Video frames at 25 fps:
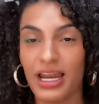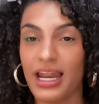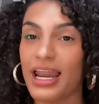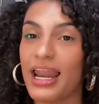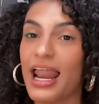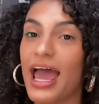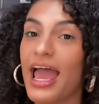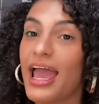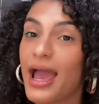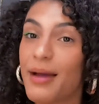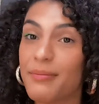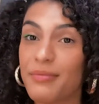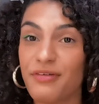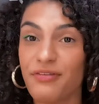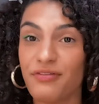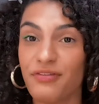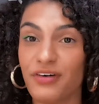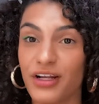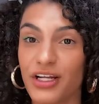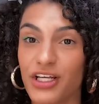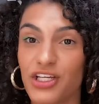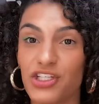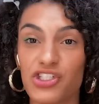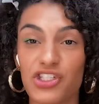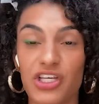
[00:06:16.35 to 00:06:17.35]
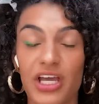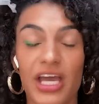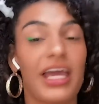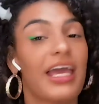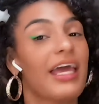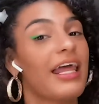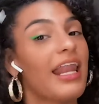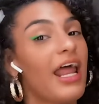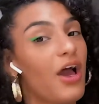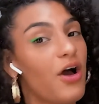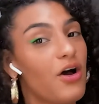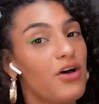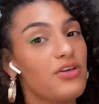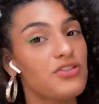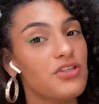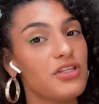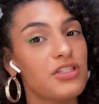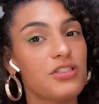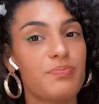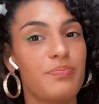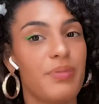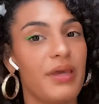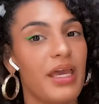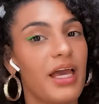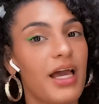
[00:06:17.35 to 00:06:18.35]
and I am a funny chick and I also
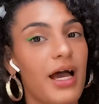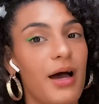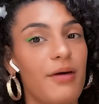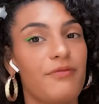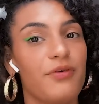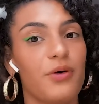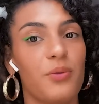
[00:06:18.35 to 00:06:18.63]
speak up